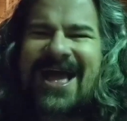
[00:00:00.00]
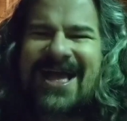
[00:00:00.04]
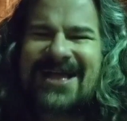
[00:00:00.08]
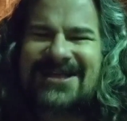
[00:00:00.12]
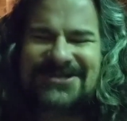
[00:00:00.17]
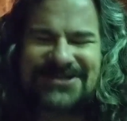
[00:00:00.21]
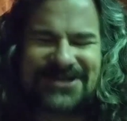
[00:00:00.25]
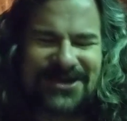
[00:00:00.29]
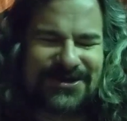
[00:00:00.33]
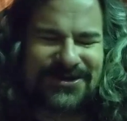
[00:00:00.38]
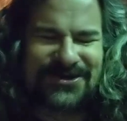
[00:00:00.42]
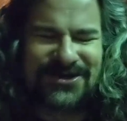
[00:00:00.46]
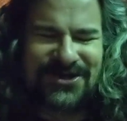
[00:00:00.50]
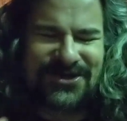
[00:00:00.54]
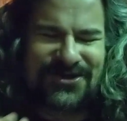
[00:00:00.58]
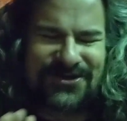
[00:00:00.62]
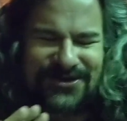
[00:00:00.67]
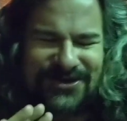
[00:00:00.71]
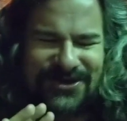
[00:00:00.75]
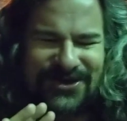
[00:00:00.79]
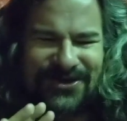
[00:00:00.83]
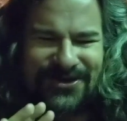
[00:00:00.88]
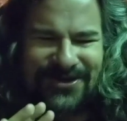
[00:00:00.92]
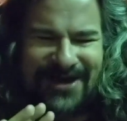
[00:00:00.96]
So
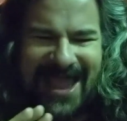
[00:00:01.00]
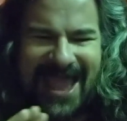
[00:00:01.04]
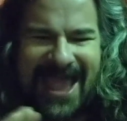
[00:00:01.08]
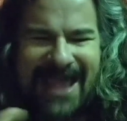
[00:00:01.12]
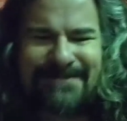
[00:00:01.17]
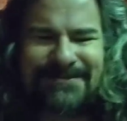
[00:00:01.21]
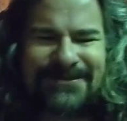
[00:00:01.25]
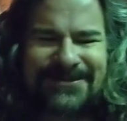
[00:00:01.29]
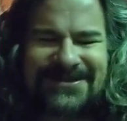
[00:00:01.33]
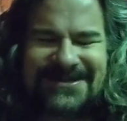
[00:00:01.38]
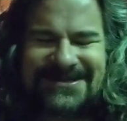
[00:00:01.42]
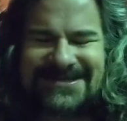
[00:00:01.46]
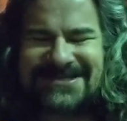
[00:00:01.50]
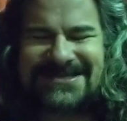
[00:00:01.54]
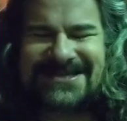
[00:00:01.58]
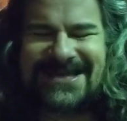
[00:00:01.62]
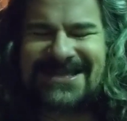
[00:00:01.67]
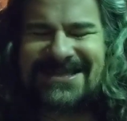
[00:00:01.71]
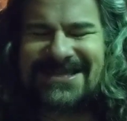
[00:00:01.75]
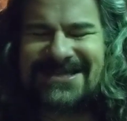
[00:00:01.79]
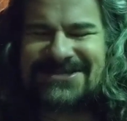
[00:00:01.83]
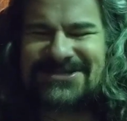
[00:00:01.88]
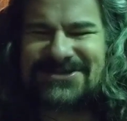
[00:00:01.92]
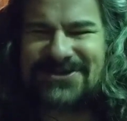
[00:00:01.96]
you're able to see
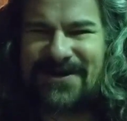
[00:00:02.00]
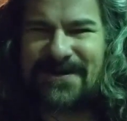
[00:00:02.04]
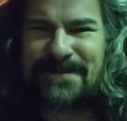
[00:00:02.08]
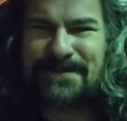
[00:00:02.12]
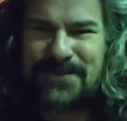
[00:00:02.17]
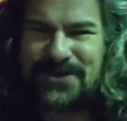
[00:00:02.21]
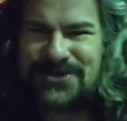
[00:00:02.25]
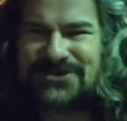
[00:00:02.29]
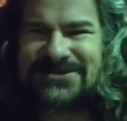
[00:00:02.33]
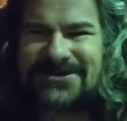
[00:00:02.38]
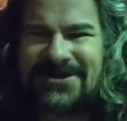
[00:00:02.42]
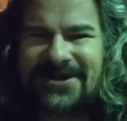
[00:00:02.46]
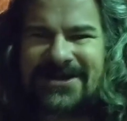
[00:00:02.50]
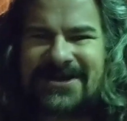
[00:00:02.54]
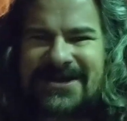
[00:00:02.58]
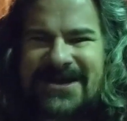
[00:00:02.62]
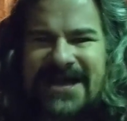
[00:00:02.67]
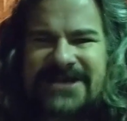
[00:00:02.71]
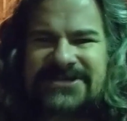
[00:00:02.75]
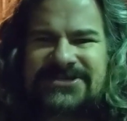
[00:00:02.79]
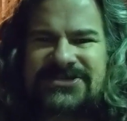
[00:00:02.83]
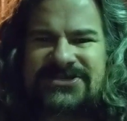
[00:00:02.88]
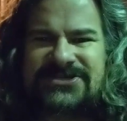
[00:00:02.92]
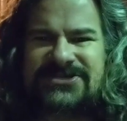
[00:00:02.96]
these sort of personal
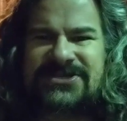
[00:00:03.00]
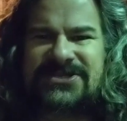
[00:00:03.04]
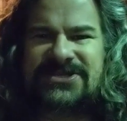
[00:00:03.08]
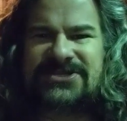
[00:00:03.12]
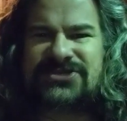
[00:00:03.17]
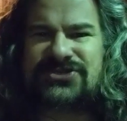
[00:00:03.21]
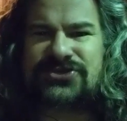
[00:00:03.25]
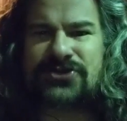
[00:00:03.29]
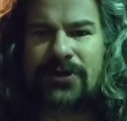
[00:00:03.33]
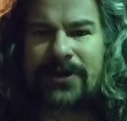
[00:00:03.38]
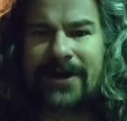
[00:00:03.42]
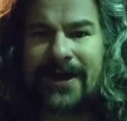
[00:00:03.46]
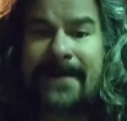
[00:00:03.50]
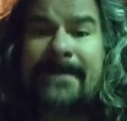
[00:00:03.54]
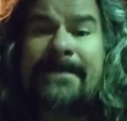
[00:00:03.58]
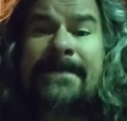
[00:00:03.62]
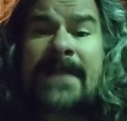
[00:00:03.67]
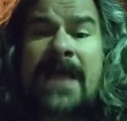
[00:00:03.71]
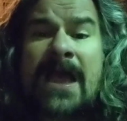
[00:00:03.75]
connections to the story,